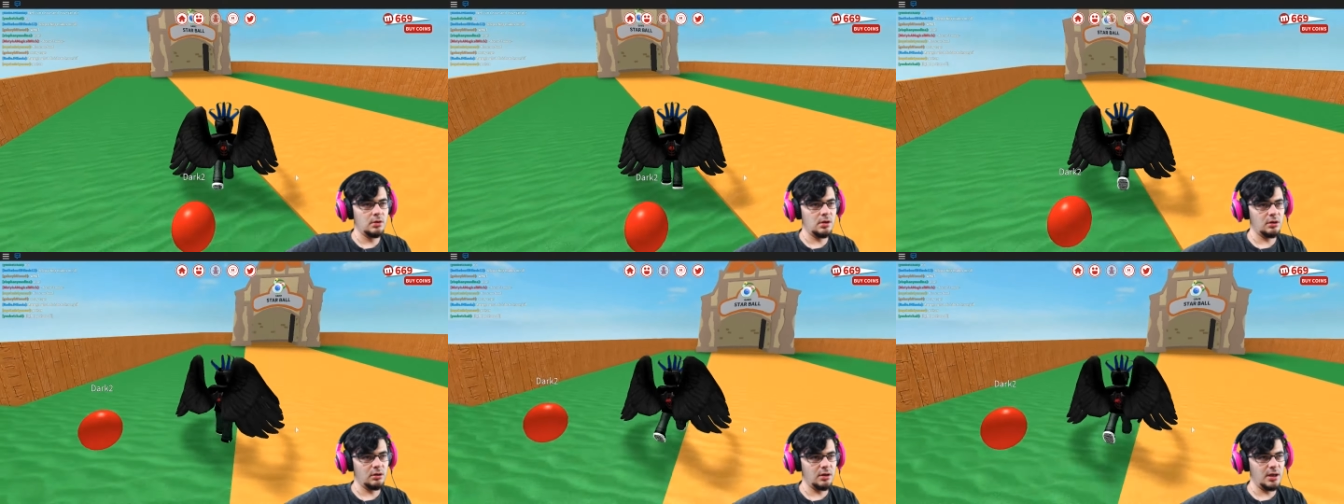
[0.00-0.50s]

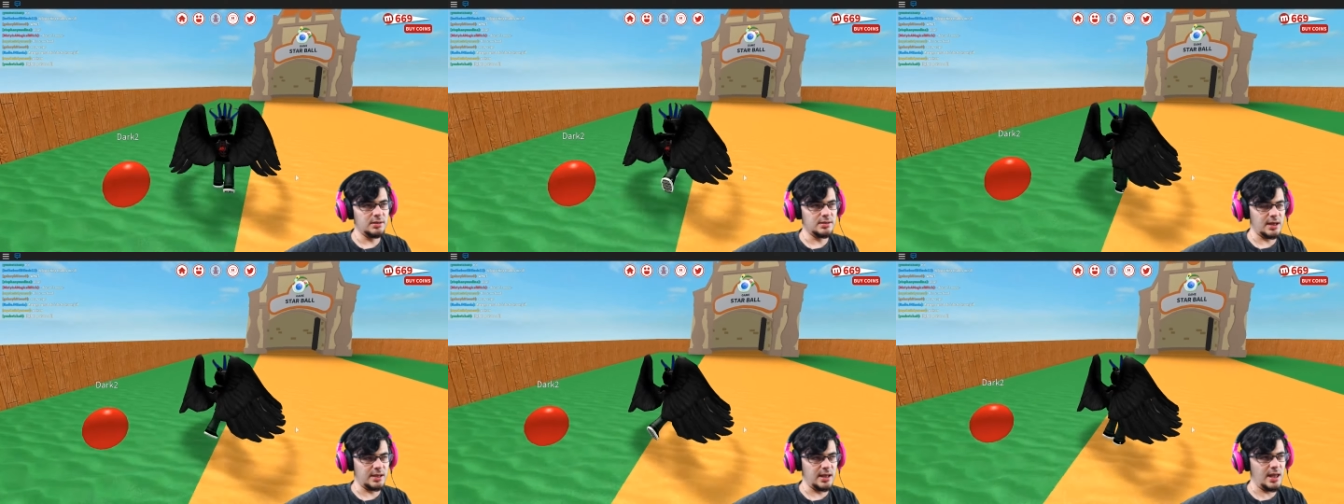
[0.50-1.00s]

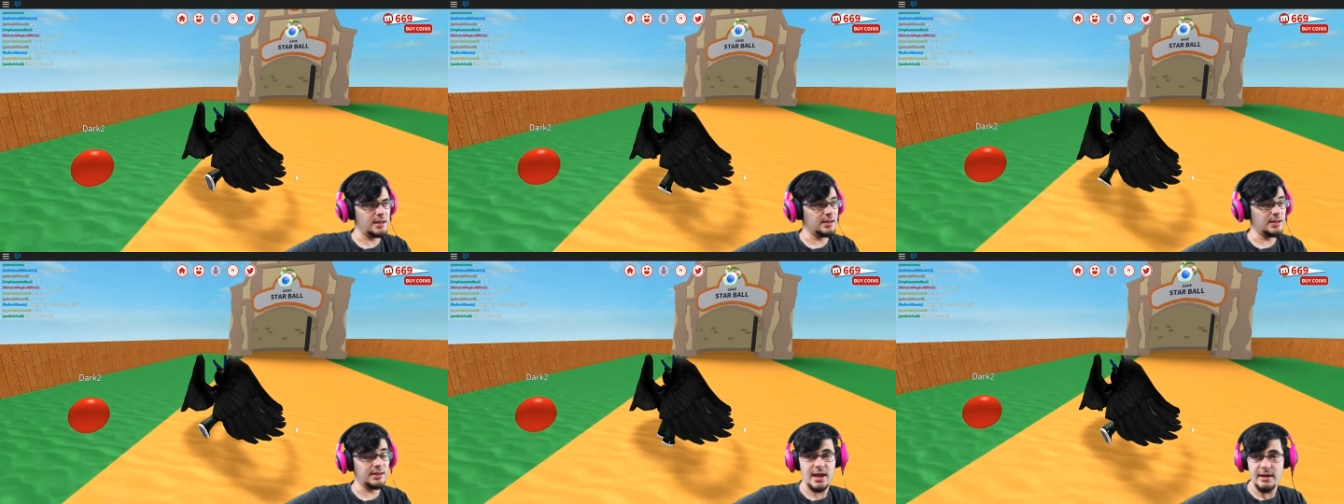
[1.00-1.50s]
Alright. I can't
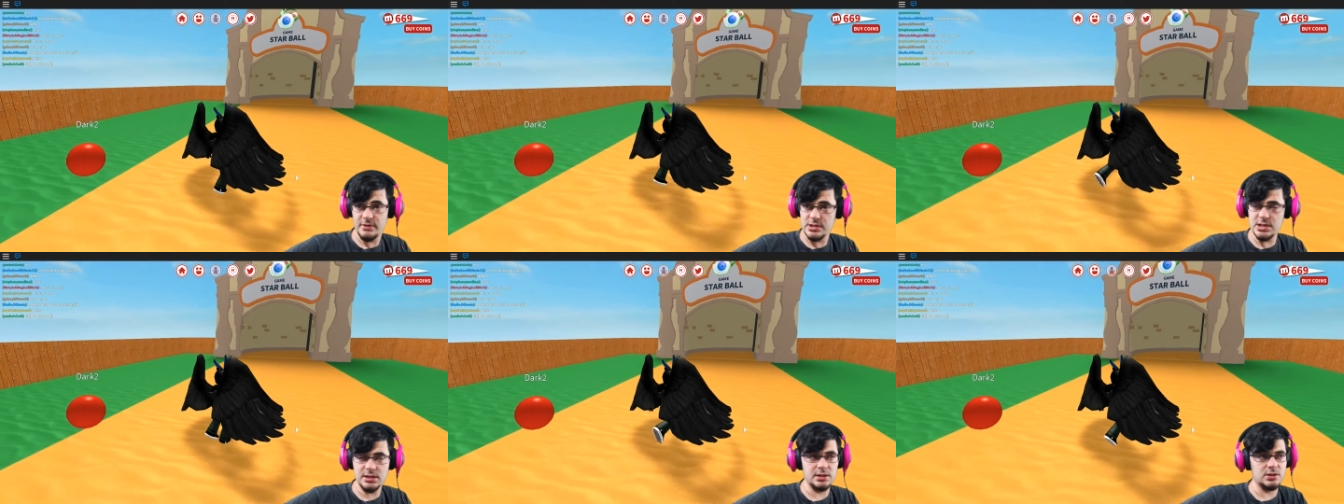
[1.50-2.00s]
can't
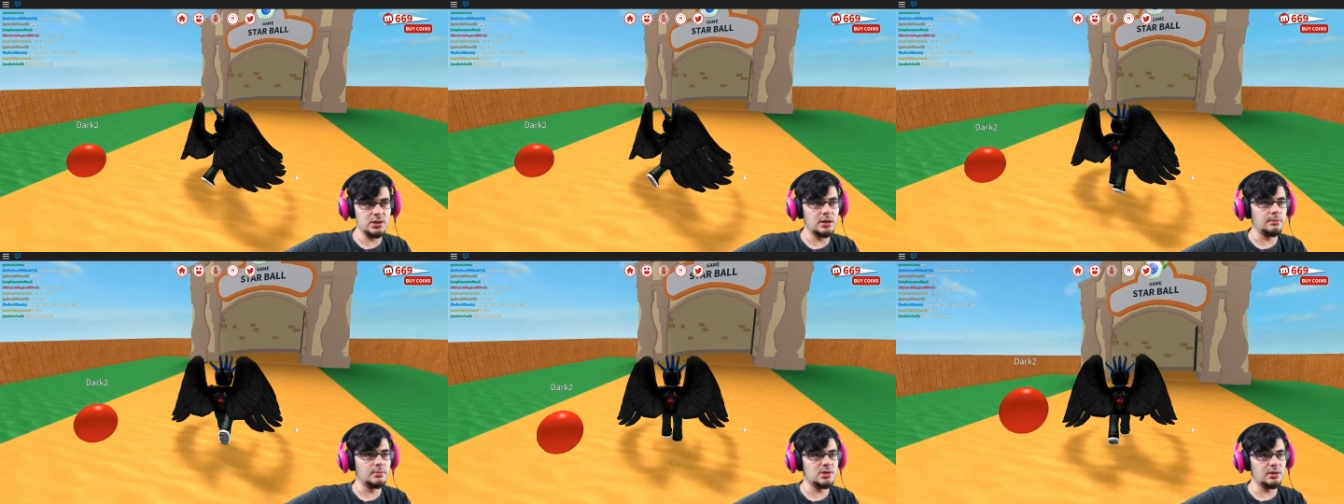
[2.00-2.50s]
visit the
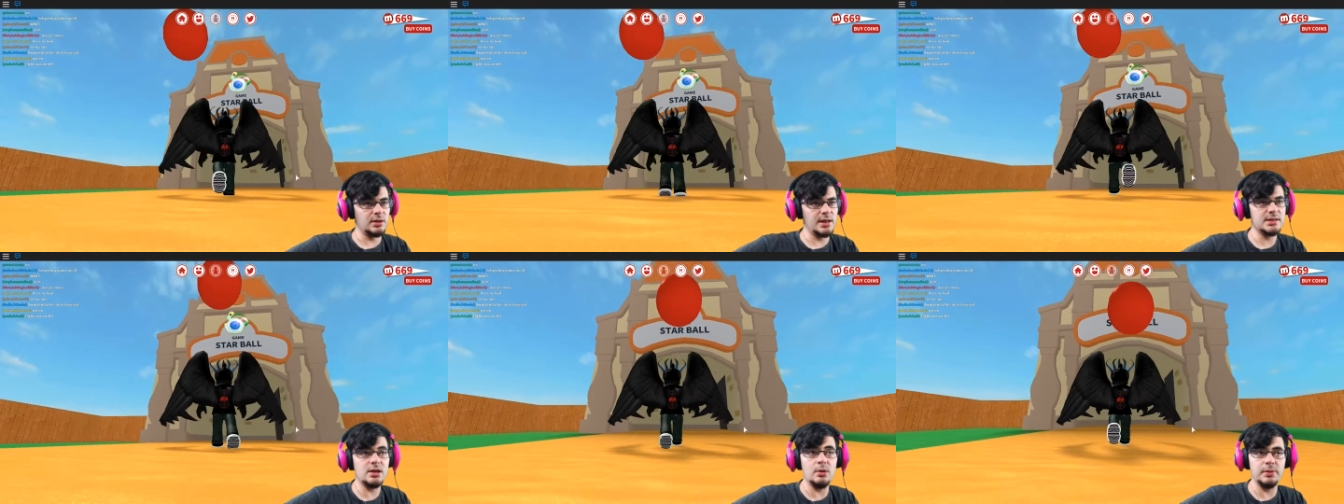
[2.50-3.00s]
gym, so
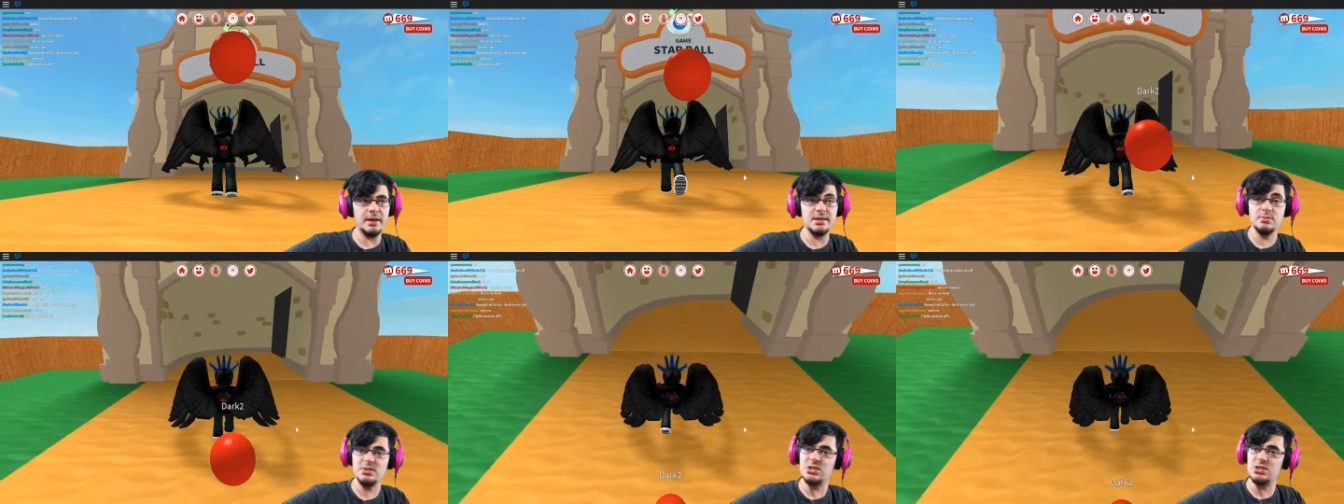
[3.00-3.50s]
let's go play
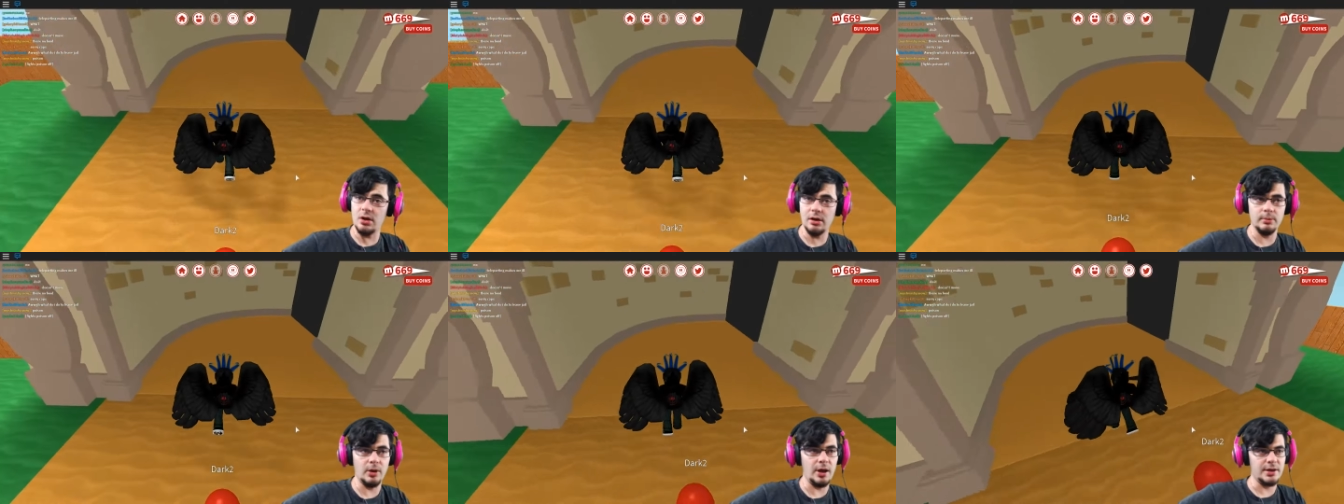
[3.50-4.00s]
some
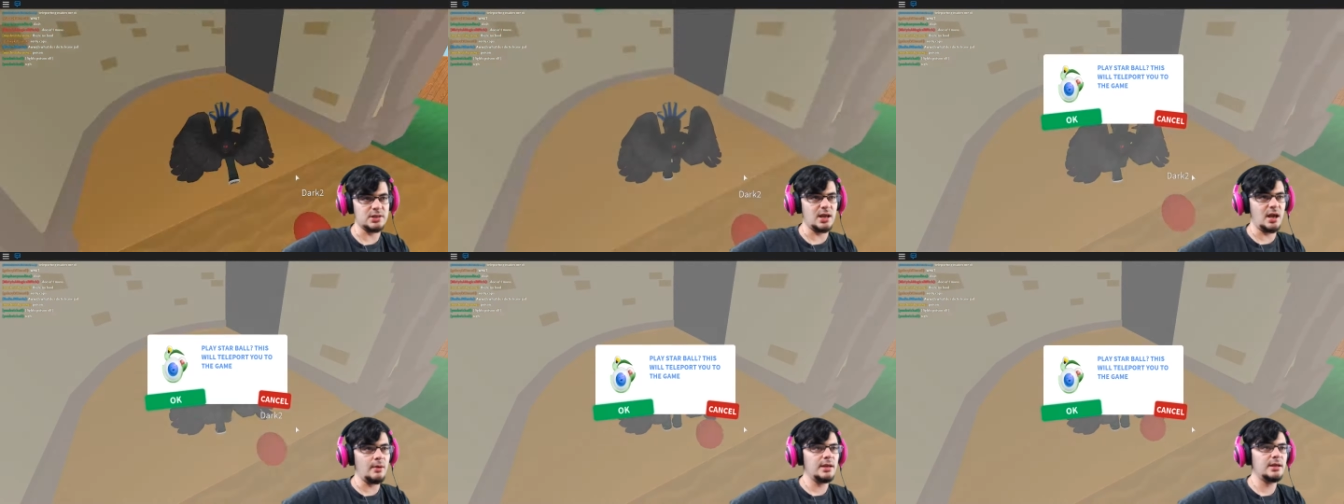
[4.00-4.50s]
Starball,
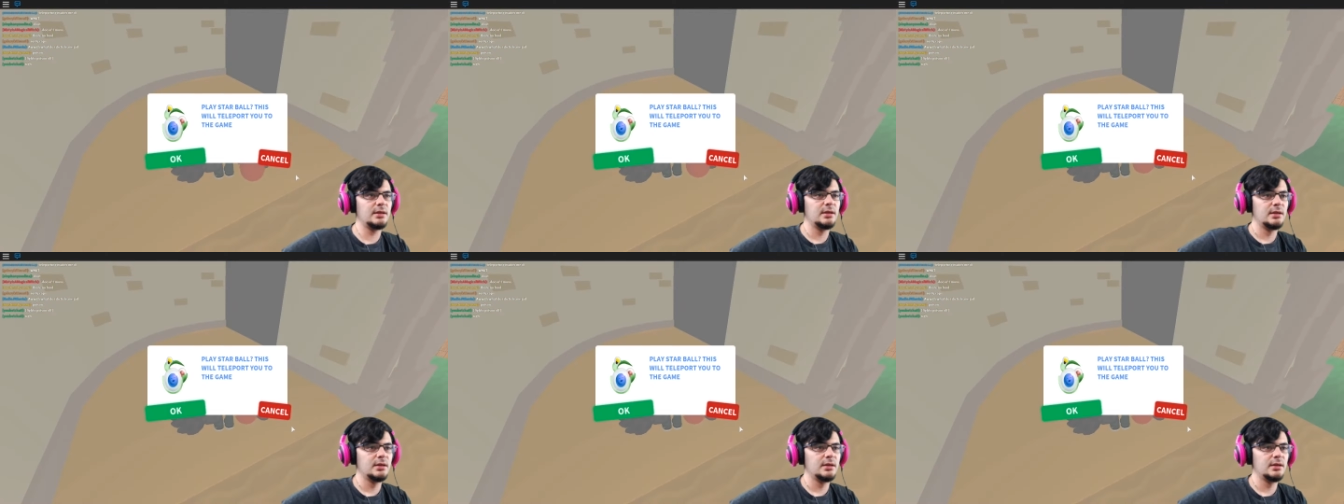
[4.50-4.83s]
shall we?